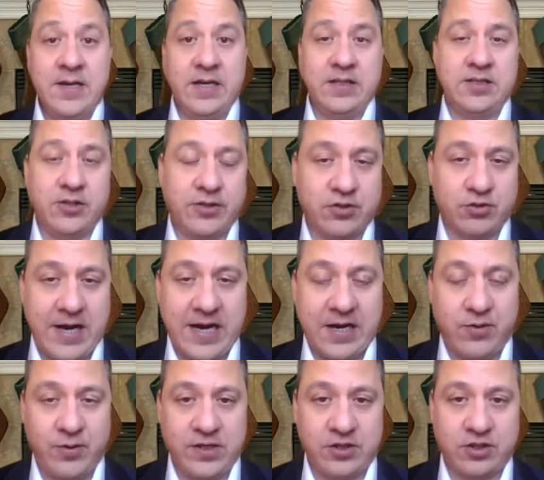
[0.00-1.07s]
until the
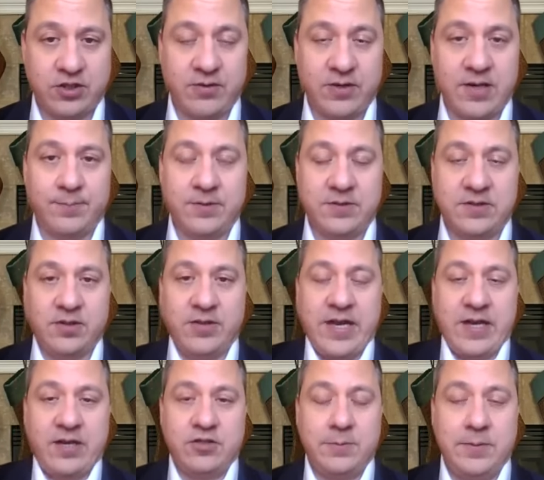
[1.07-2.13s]
drag queen showed up, until the
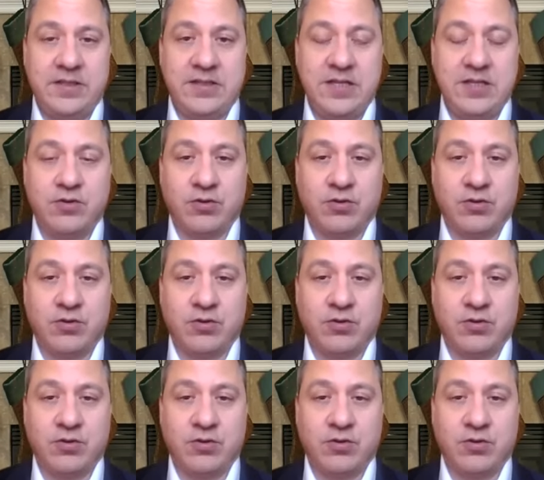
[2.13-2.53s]
LGBT